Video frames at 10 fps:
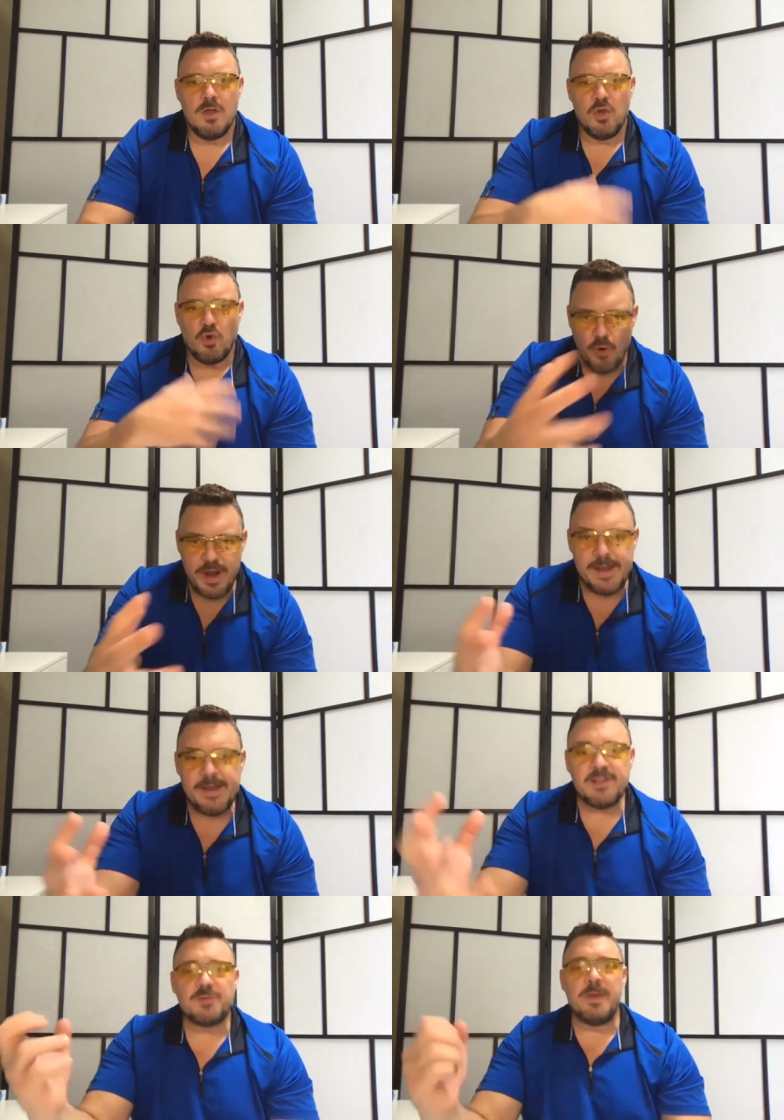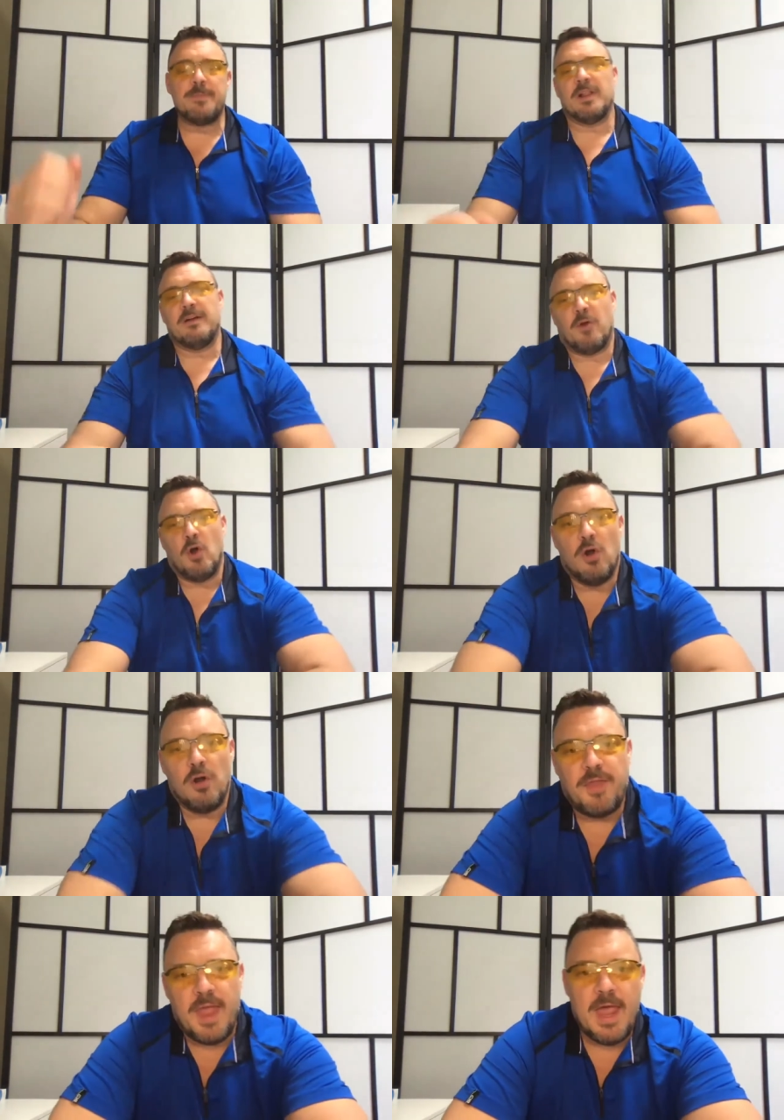Greetings, people of
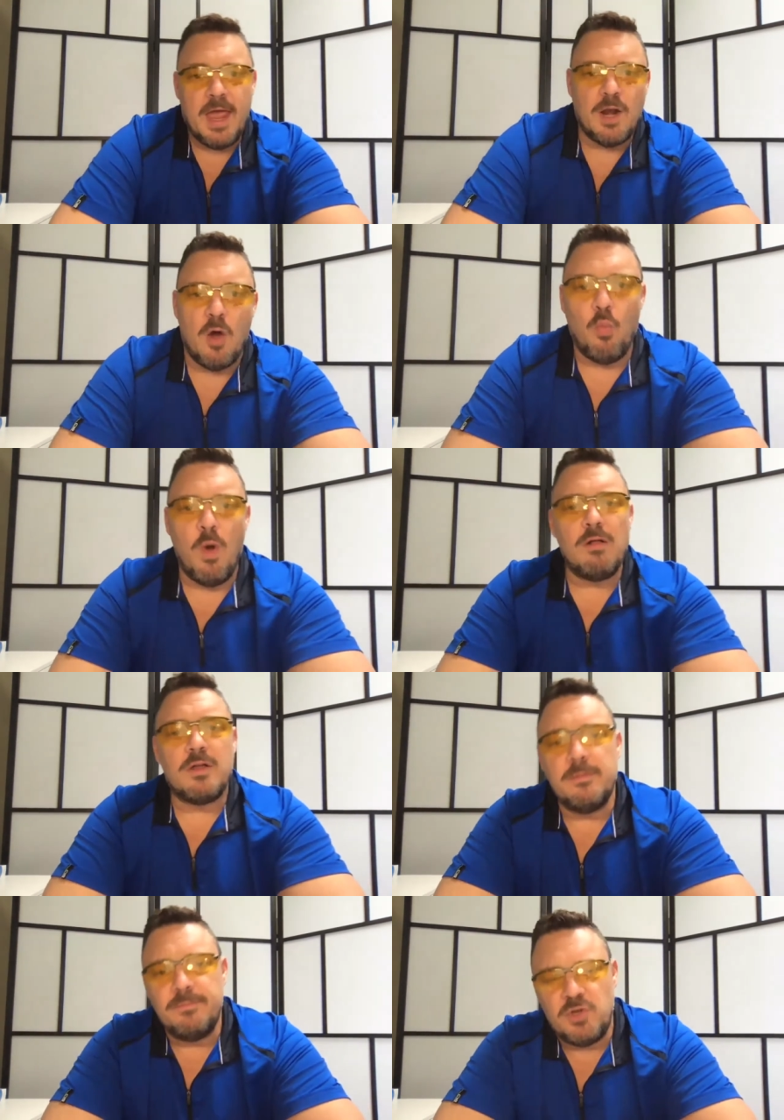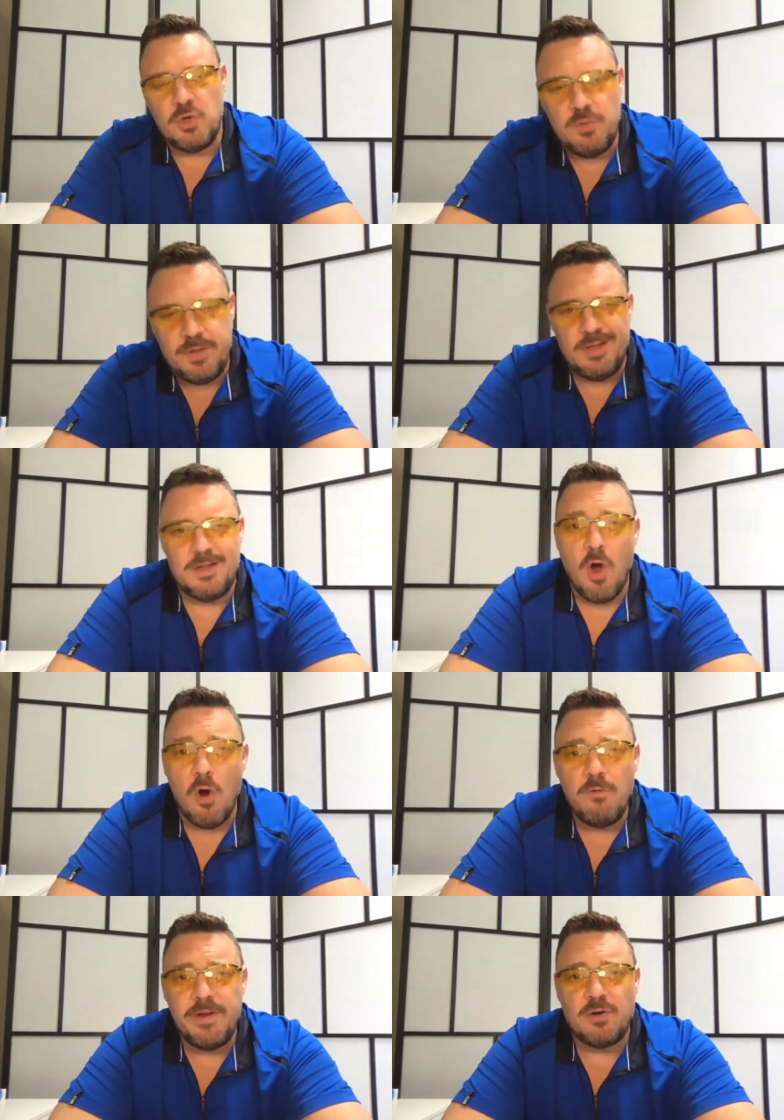Earth, and welcome to the
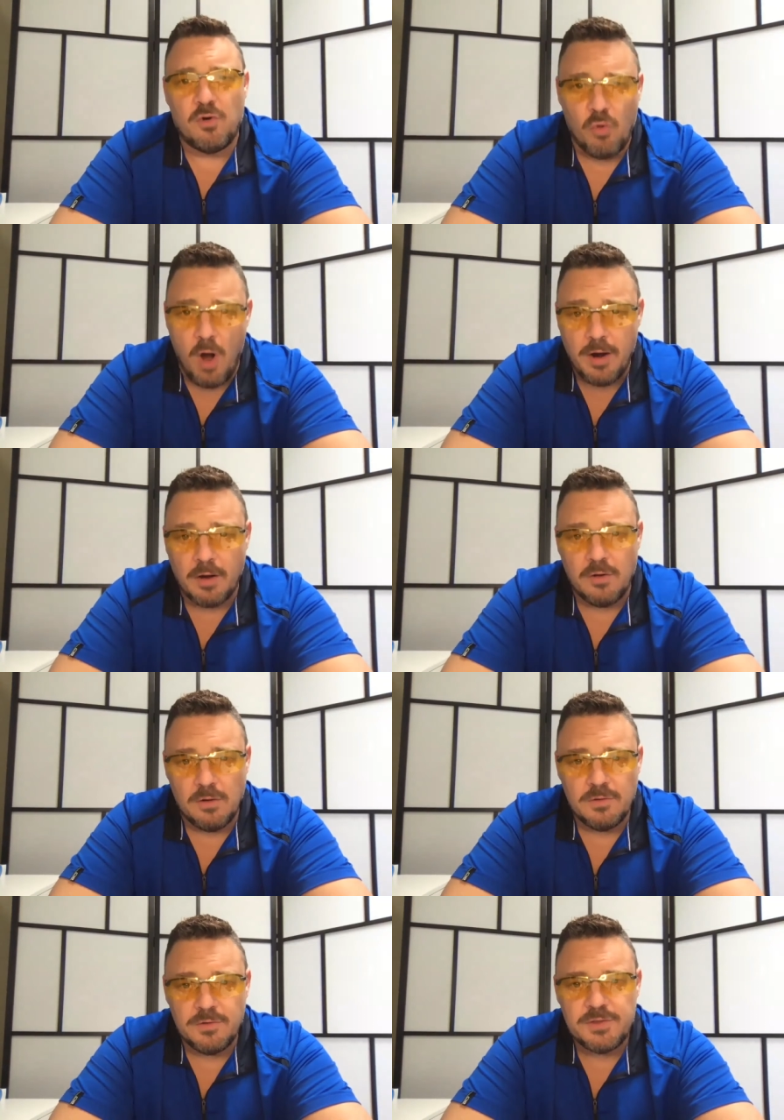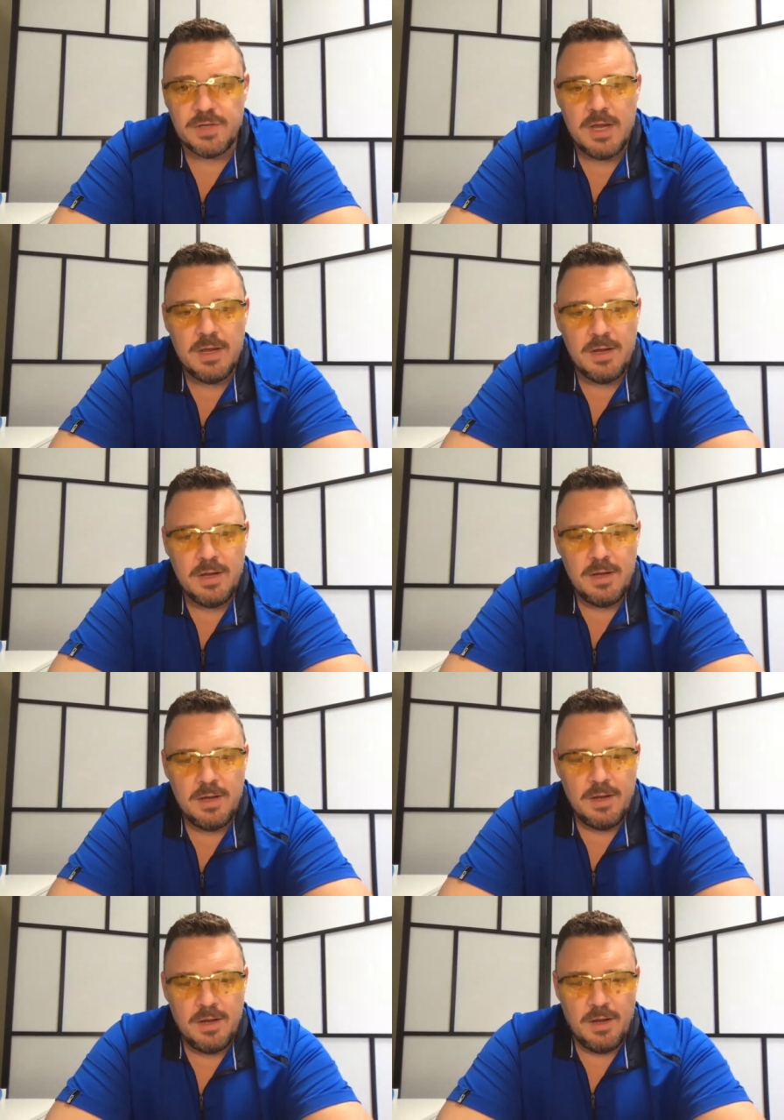COVID Chronicles.
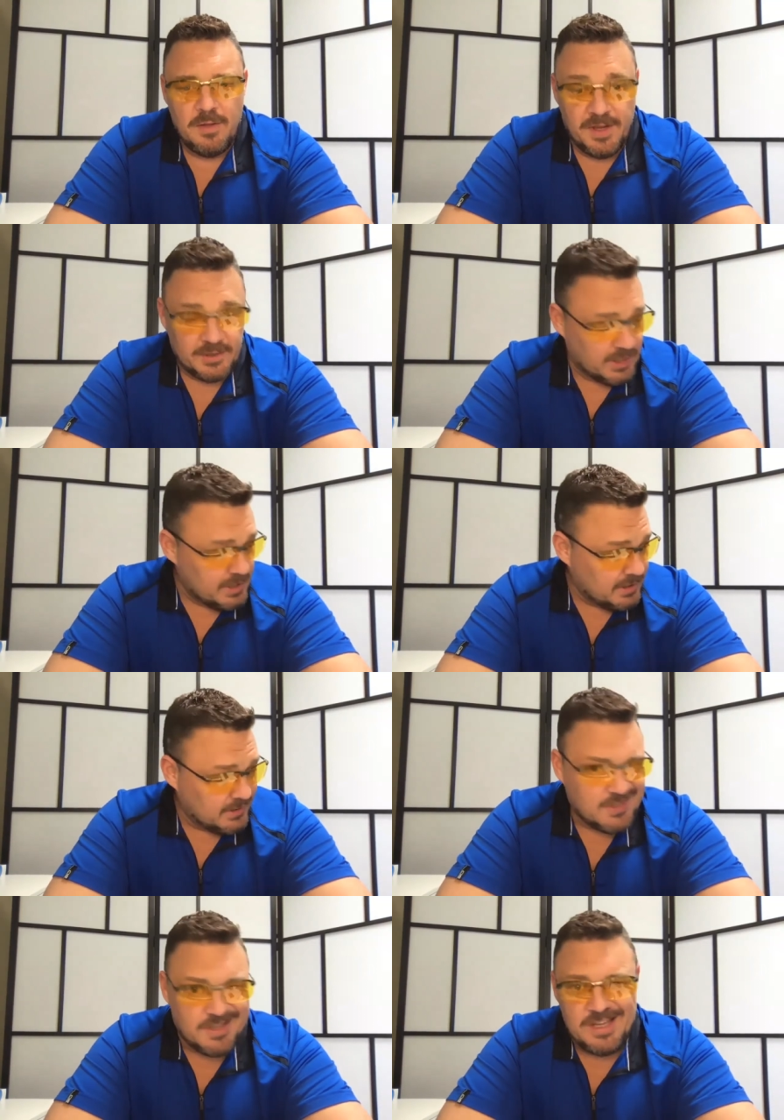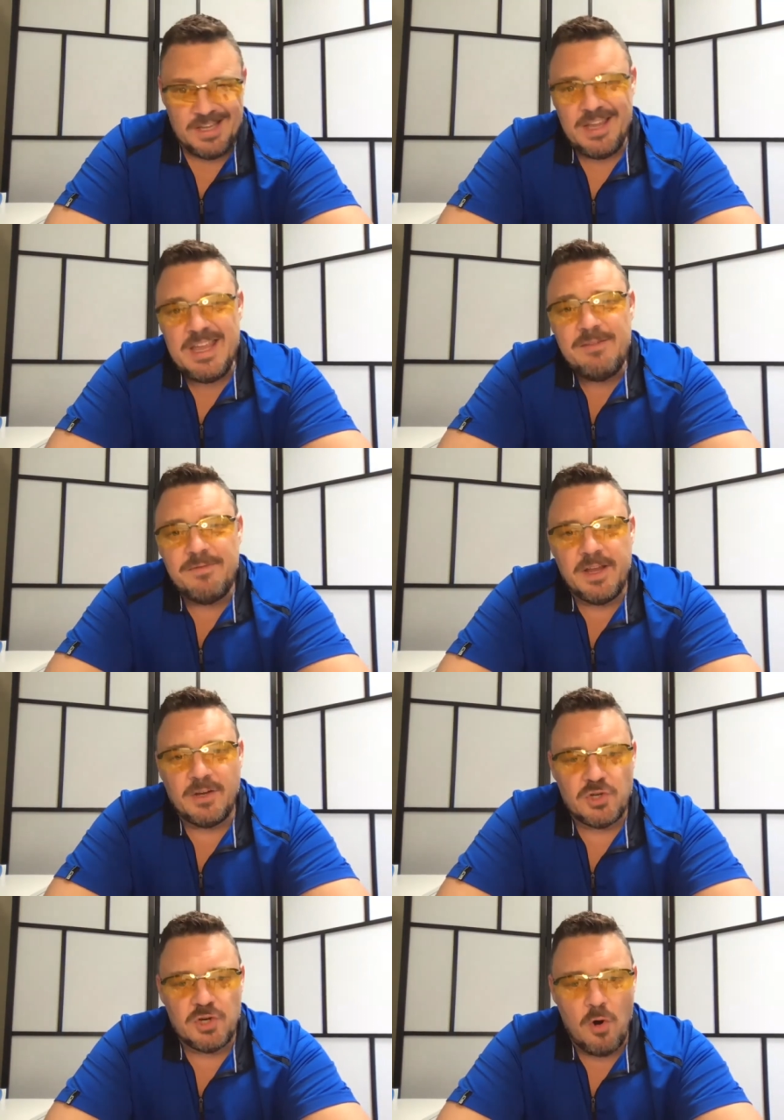This is the
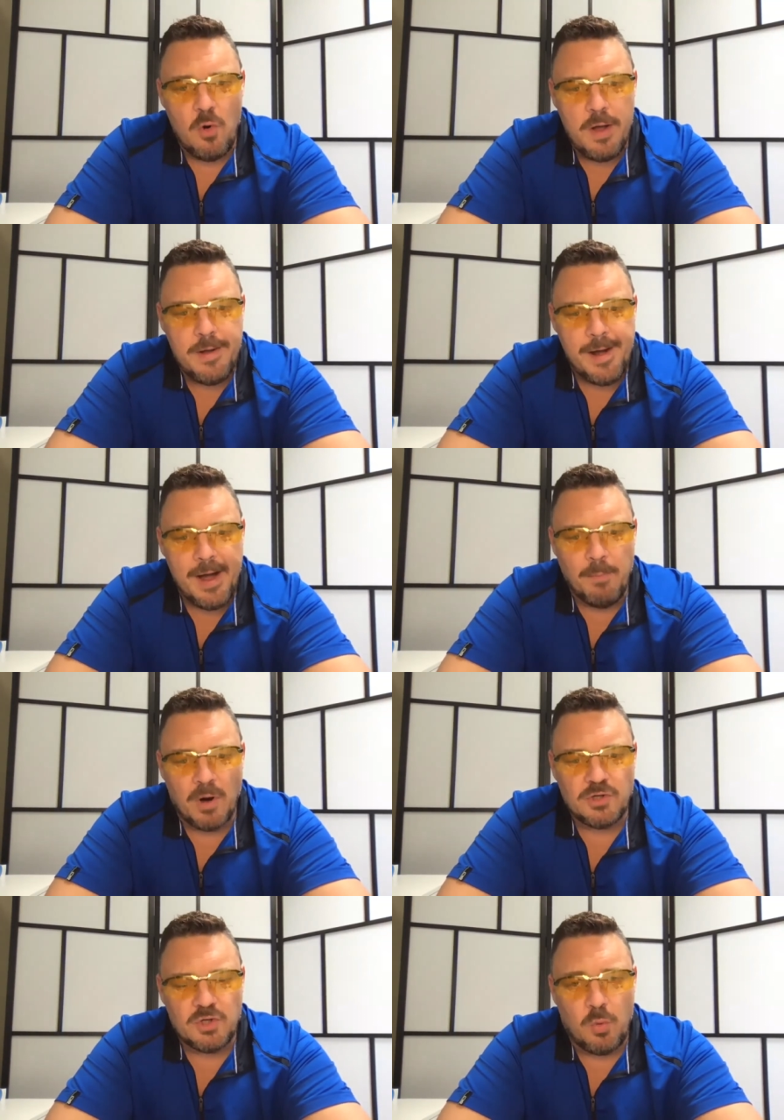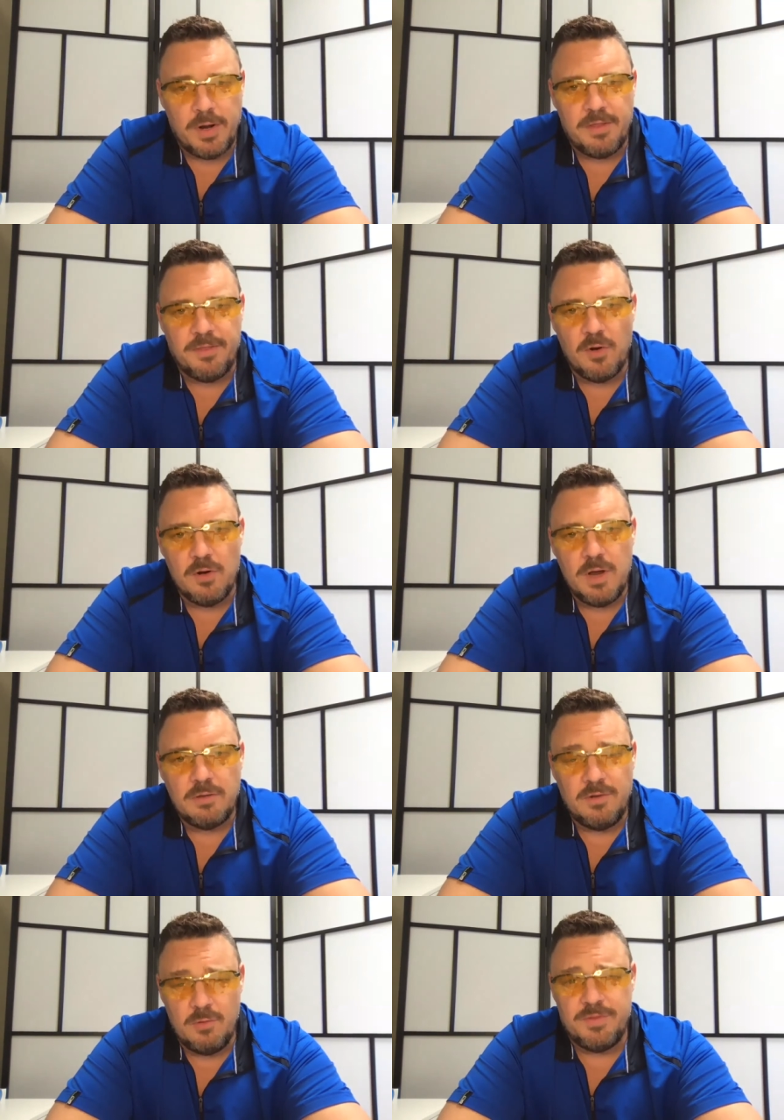evening show, March 23rd,
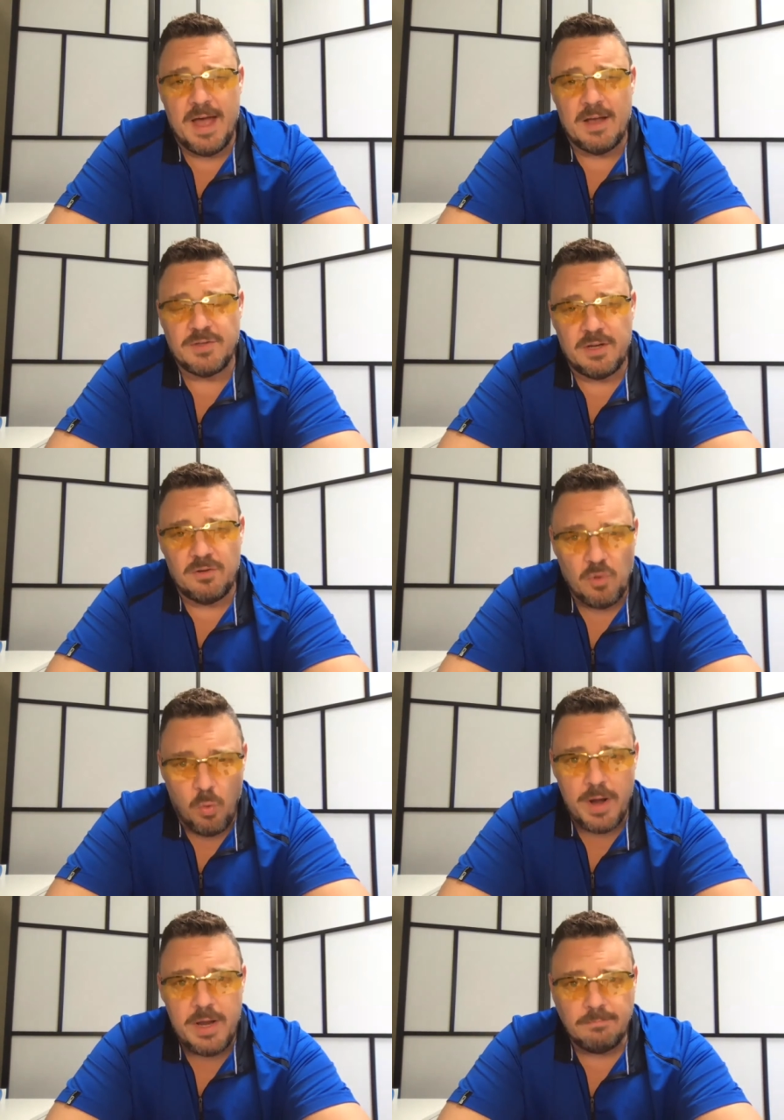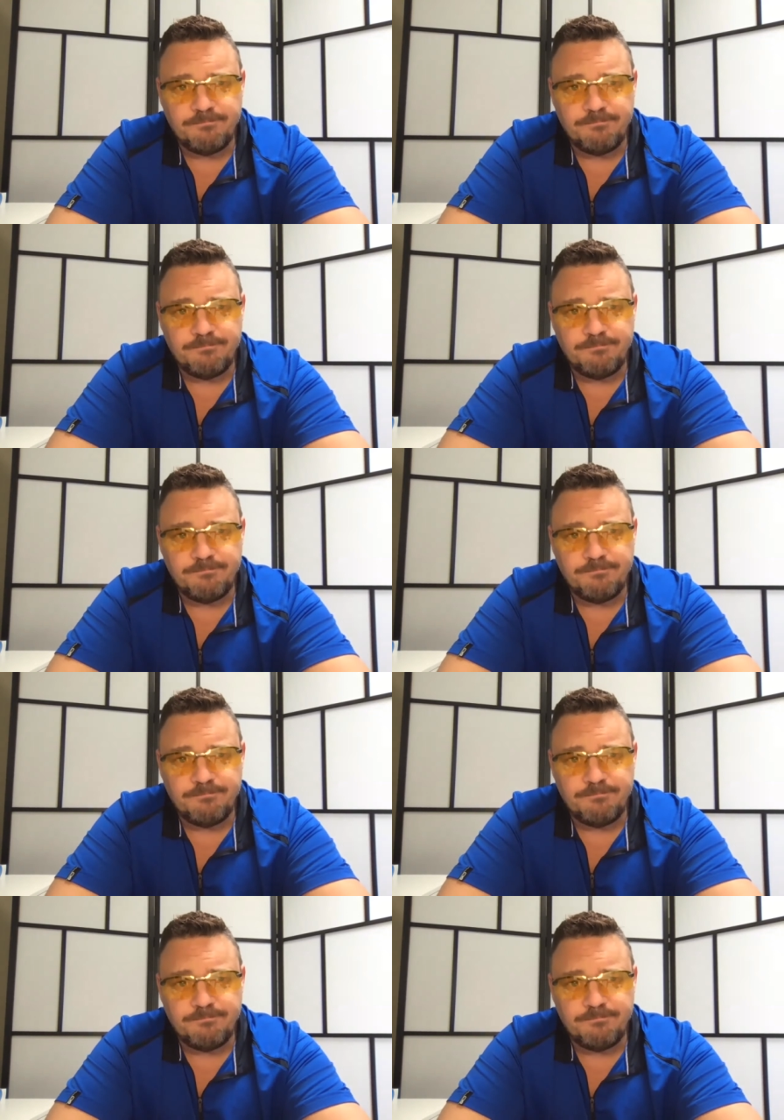2020.